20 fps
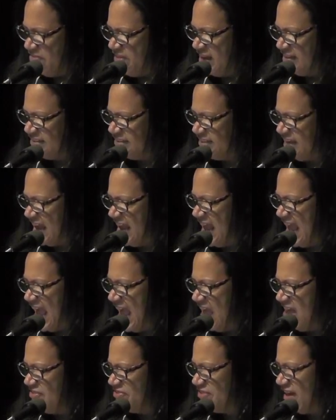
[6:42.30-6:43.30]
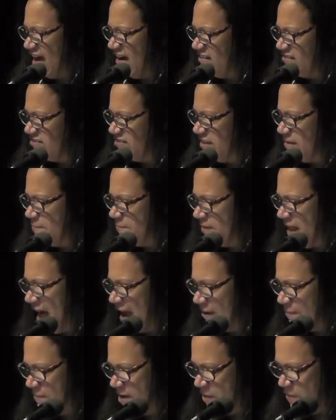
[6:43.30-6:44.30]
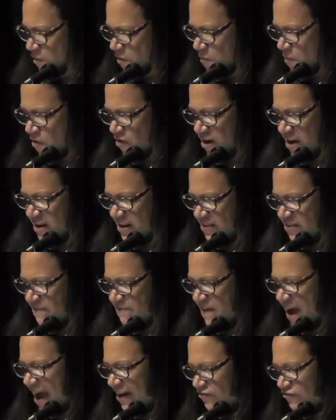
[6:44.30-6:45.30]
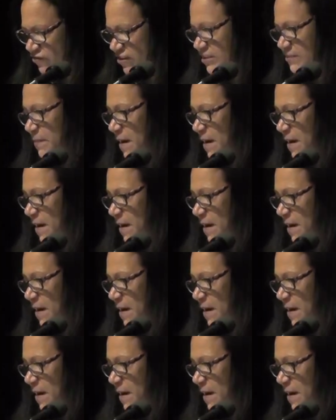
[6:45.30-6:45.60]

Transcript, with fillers: They say 8,000 black men were working in the factories